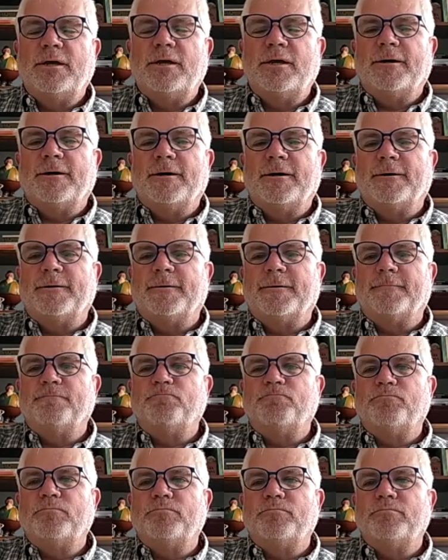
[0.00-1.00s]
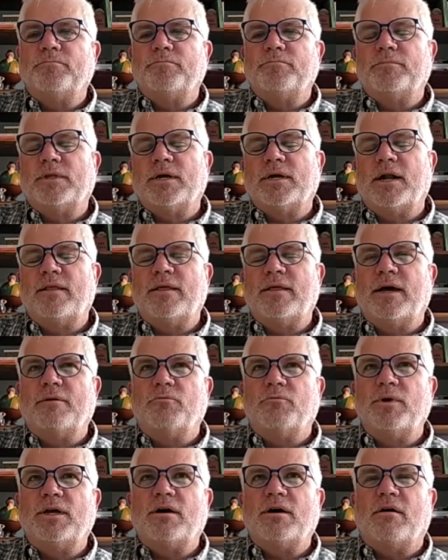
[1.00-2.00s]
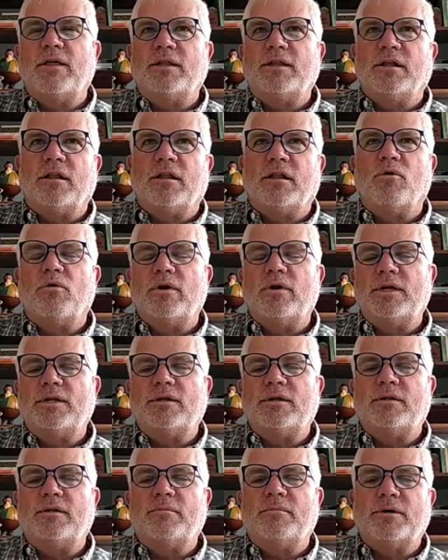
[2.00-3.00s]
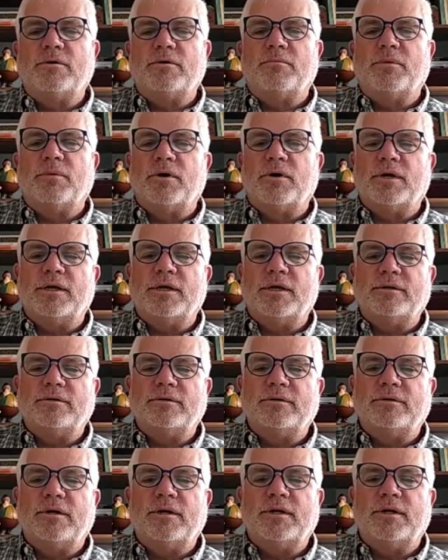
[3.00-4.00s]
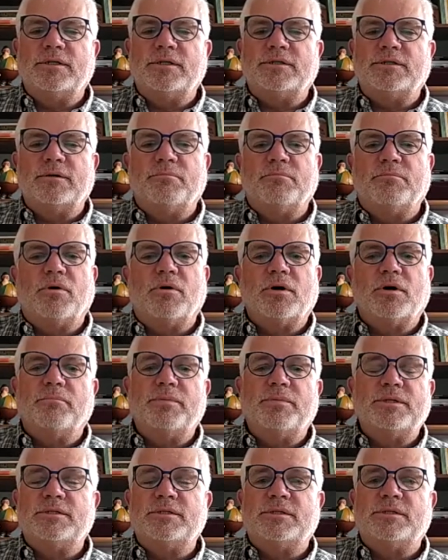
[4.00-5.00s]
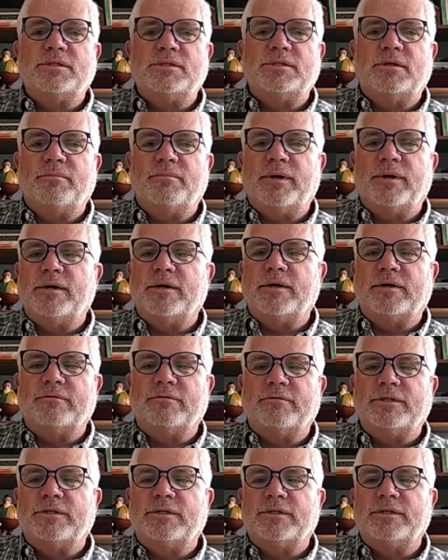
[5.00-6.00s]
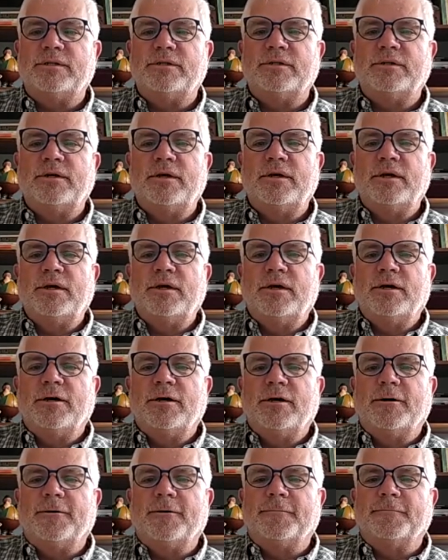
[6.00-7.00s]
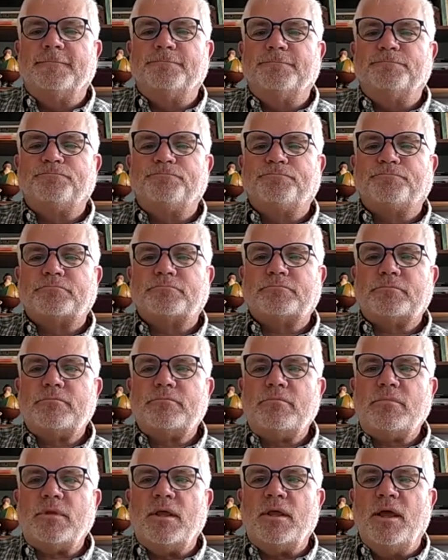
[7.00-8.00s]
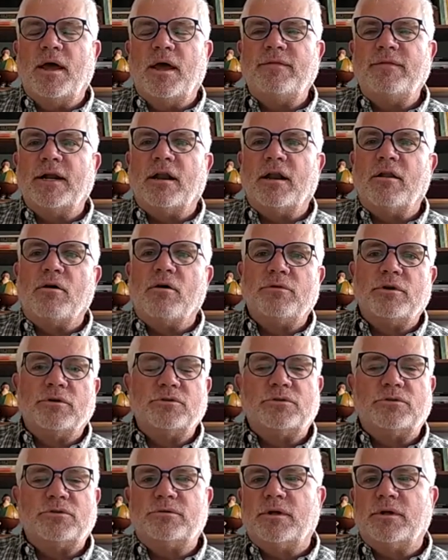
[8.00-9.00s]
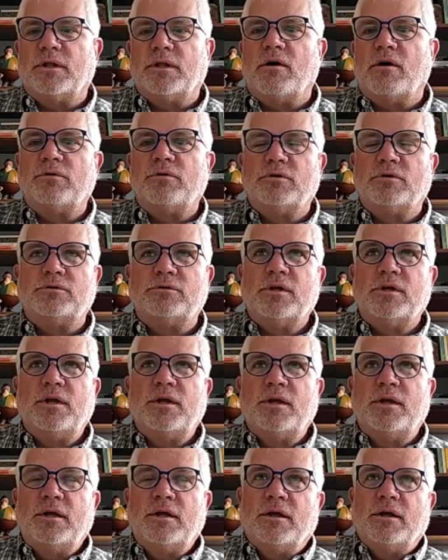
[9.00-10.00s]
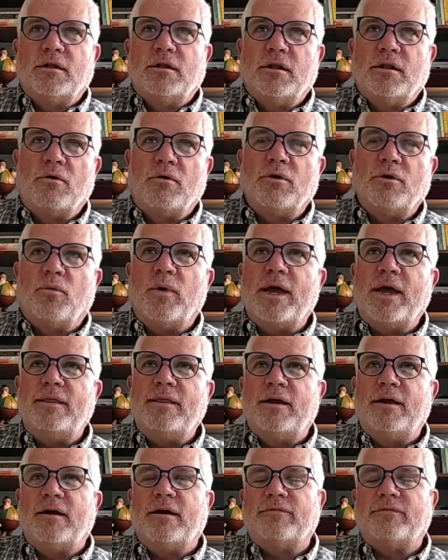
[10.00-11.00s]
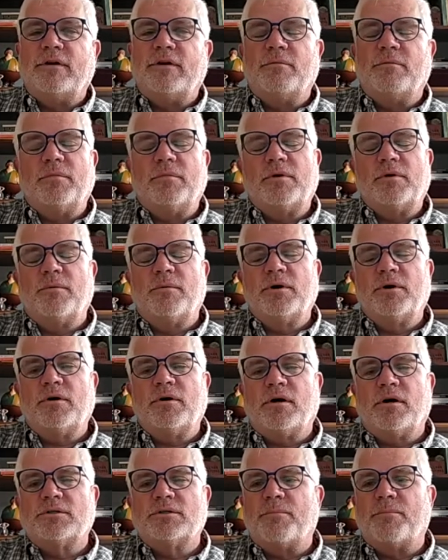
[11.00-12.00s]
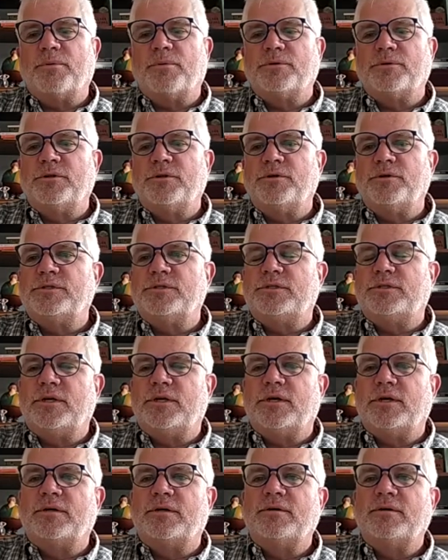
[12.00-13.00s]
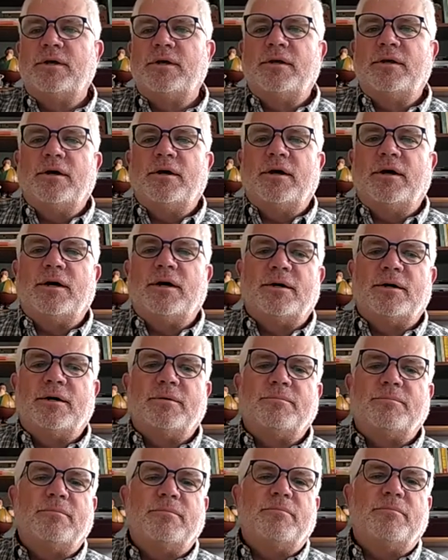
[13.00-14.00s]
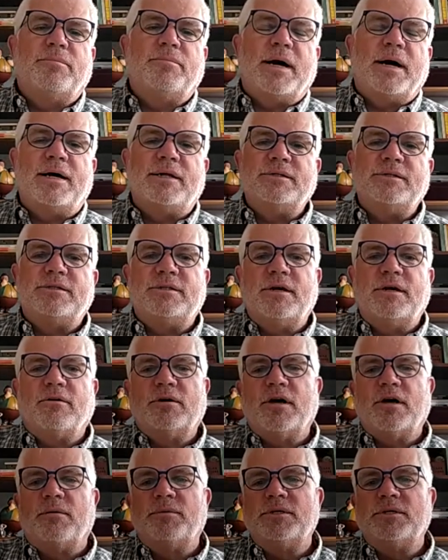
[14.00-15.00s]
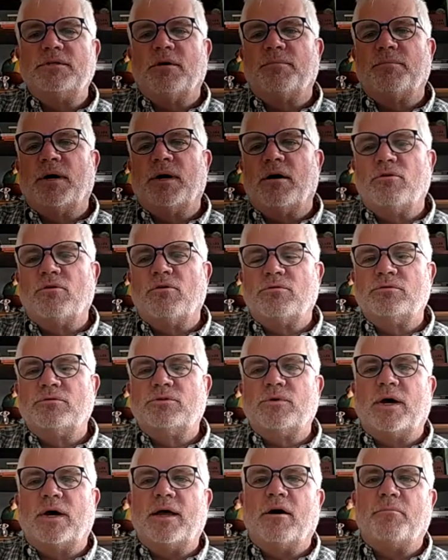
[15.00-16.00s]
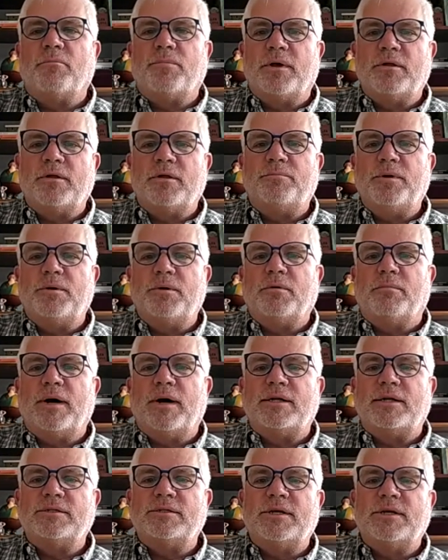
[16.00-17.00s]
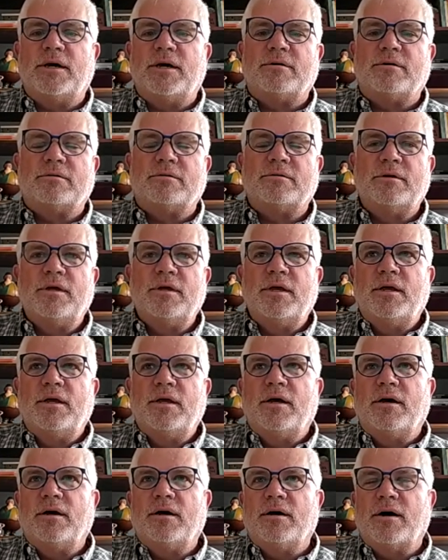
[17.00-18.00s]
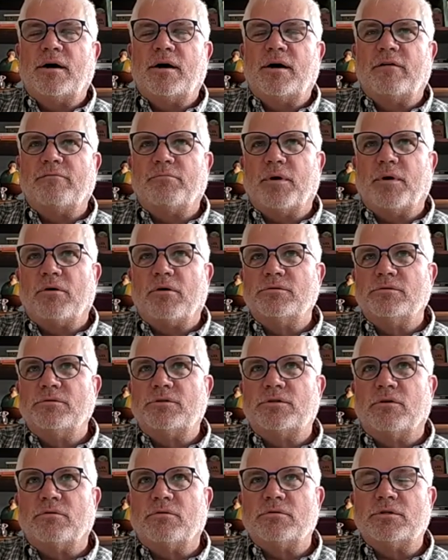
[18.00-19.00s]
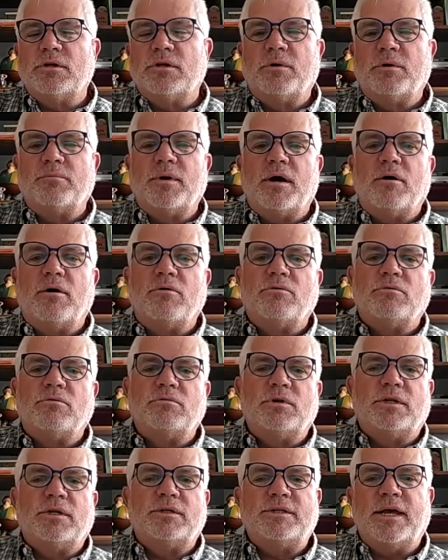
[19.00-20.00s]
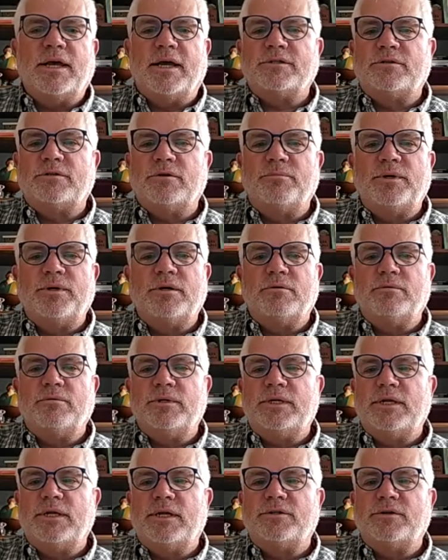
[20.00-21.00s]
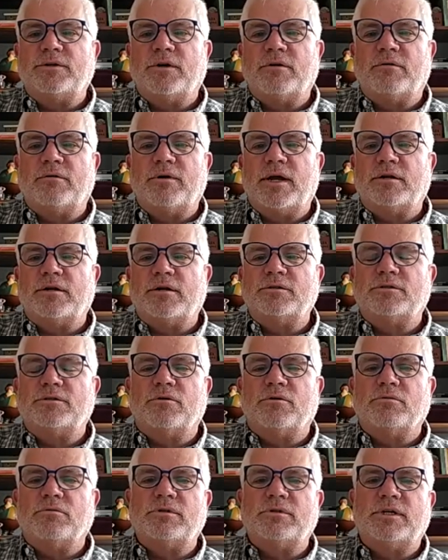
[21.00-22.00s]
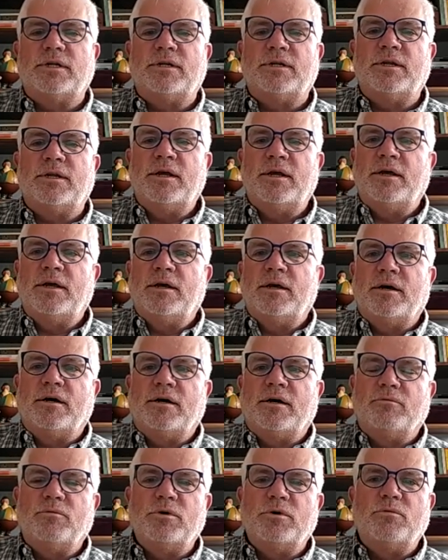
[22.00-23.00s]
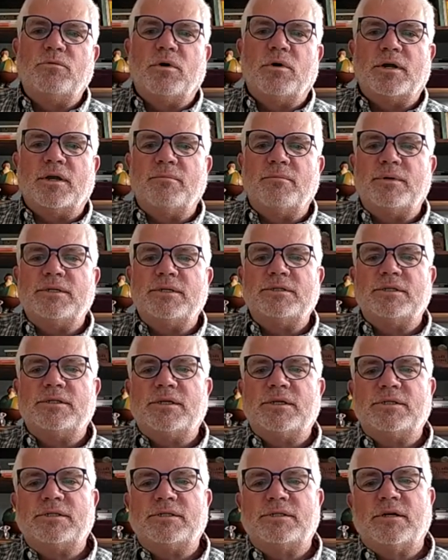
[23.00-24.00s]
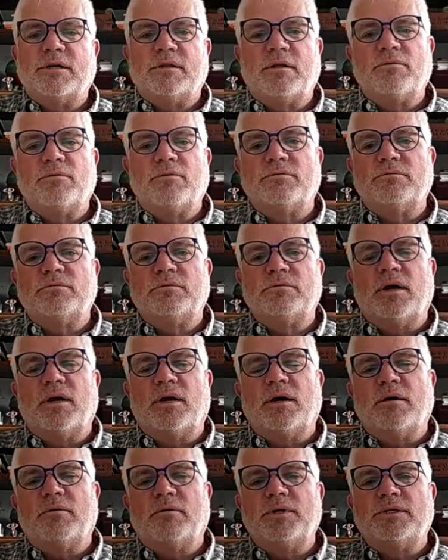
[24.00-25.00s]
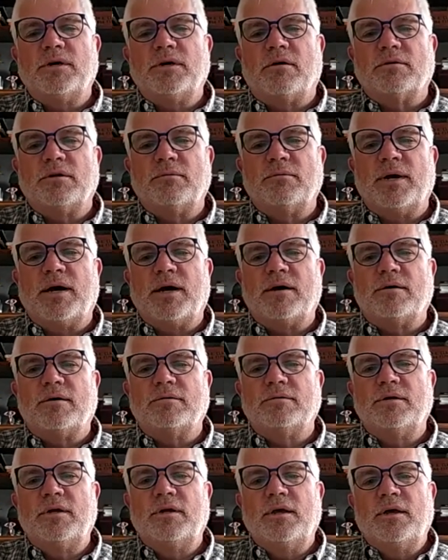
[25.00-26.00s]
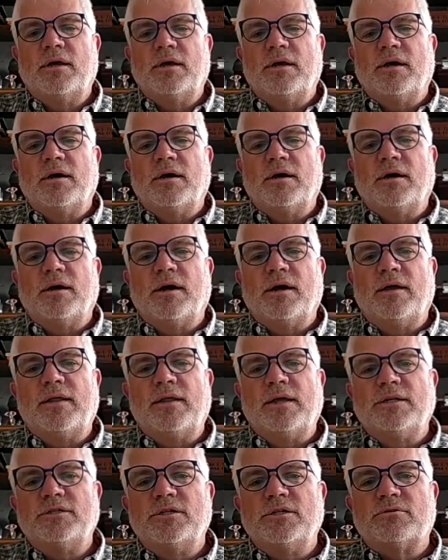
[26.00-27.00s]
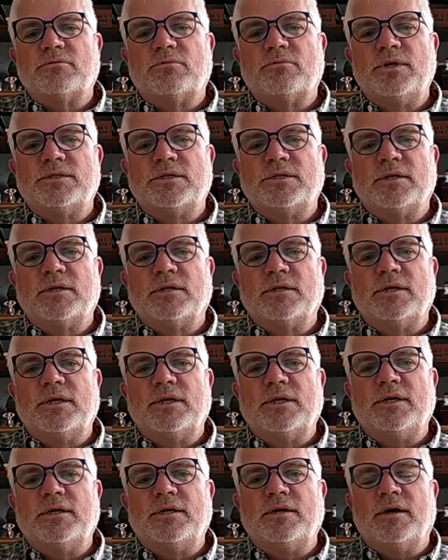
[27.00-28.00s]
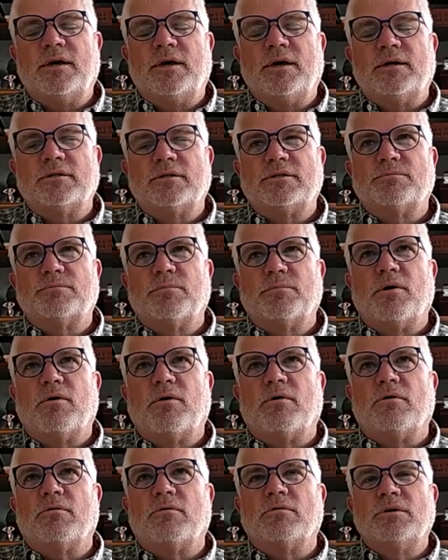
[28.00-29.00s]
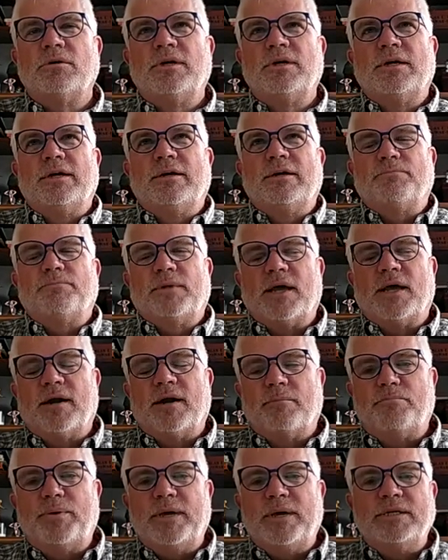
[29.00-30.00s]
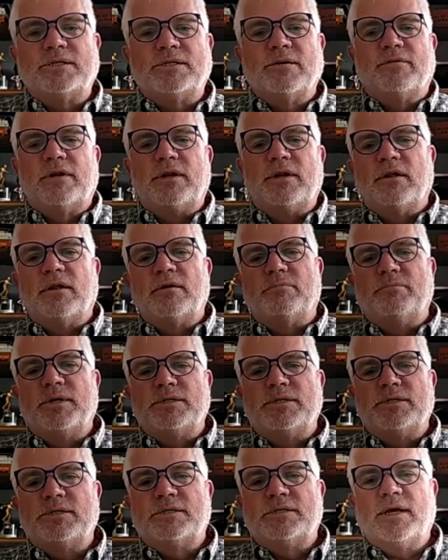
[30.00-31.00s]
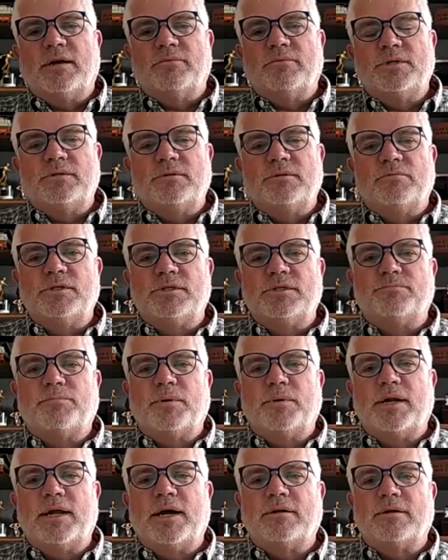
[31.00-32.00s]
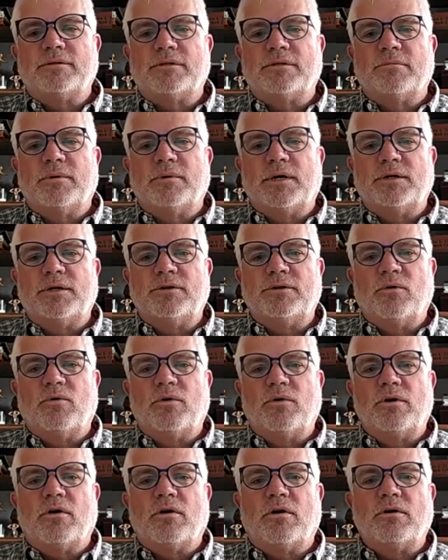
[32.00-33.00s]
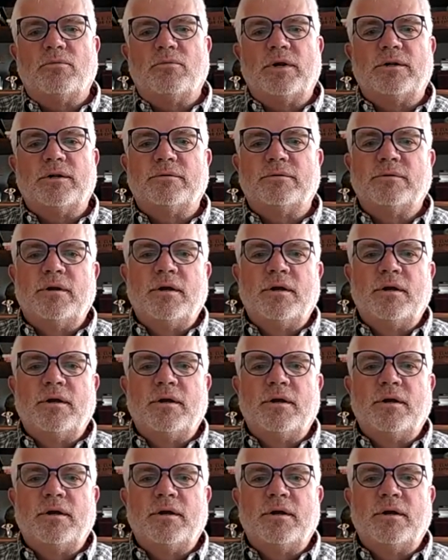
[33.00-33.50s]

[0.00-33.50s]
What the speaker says: kind of that, we call that the lower end of the middle market. And that's the bulk of businesses in America, really. And then along the way there, I've come across opportunities to buy and sell companies on my own. So I help other people buy and sell. I've bought and sold some on my own. A textile mill, we did a turnaround and sold it. Woodworking business I still own, we talked about. And then just recently, a small kind of piece of another business that we spun out, a door and hardware